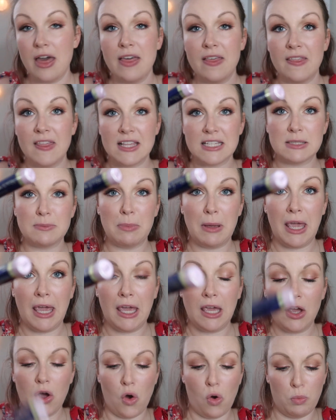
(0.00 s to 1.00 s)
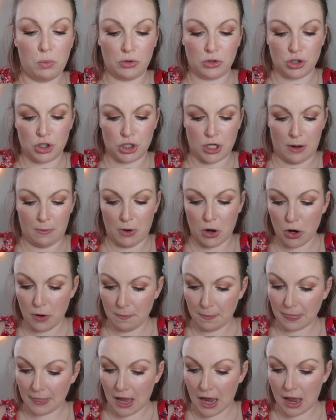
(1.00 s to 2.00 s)
this pink opal shimmer
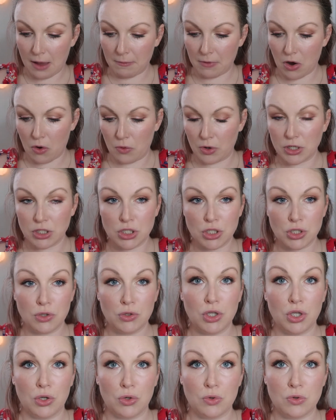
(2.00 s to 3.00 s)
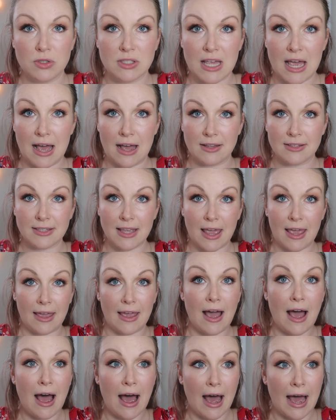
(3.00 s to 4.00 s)
I'm going to use as a
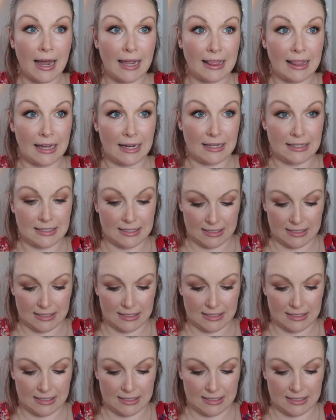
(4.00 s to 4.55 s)
highlight.